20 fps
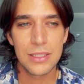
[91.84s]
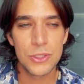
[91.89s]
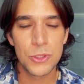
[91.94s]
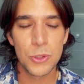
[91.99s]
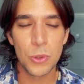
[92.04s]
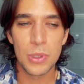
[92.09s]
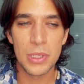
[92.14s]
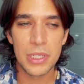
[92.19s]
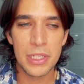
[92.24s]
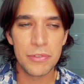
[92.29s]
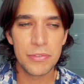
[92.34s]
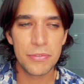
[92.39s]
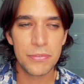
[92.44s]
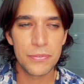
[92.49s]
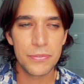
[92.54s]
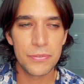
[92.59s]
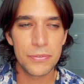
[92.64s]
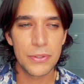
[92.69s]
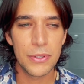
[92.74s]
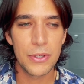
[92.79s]
to leave
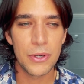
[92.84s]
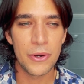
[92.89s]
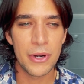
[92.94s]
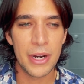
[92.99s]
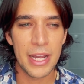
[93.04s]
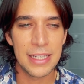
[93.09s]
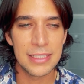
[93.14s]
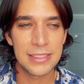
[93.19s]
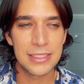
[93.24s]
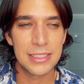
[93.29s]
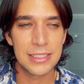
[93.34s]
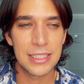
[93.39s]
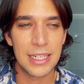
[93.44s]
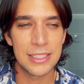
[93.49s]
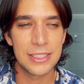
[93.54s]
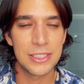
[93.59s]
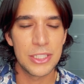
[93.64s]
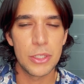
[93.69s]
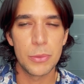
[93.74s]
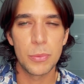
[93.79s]
on us
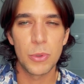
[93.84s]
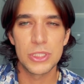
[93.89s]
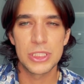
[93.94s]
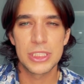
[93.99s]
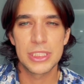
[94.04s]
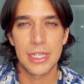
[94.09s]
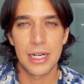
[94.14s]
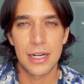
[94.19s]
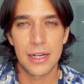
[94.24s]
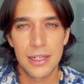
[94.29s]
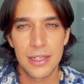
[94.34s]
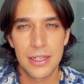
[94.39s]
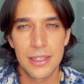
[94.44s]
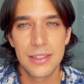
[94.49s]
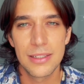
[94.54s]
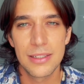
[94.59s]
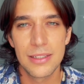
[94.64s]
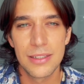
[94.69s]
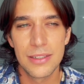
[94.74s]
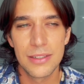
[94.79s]
a terrible scar,
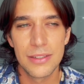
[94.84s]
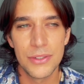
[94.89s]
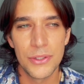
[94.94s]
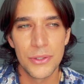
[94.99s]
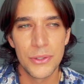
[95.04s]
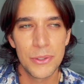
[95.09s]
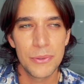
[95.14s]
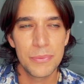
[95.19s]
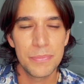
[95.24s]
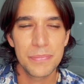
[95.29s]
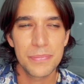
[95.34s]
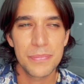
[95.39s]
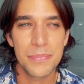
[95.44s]
you know?